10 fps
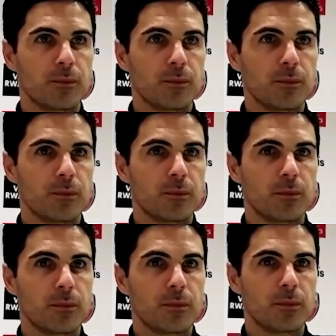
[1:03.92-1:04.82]

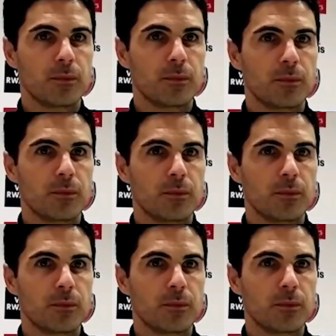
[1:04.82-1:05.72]

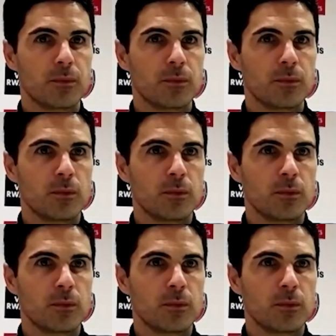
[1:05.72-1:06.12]
[no speech]